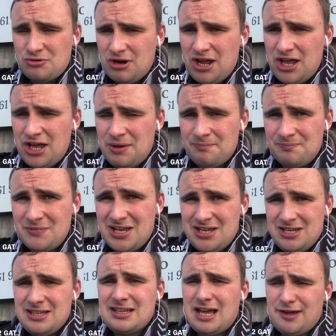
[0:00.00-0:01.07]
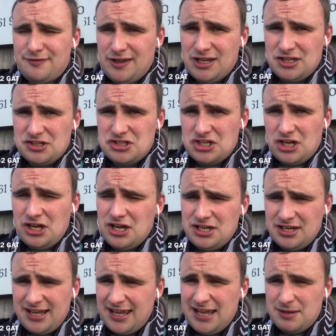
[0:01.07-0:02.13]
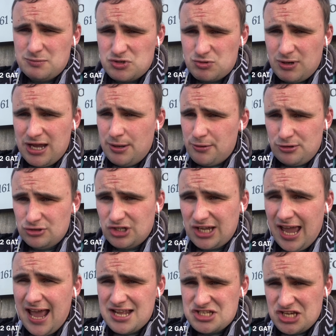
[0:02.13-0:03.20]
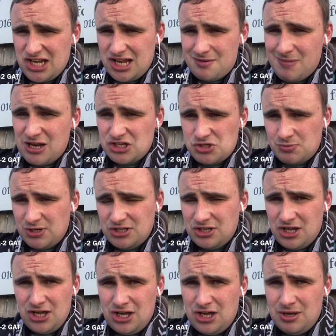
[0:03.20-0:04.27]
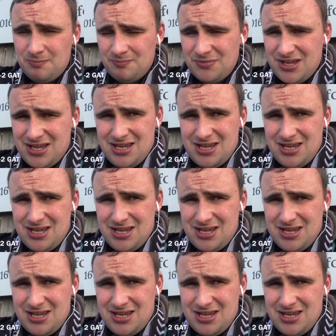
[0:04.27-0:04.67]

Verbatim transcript: Um, I think uh, in the games where we're under caretaker management, um,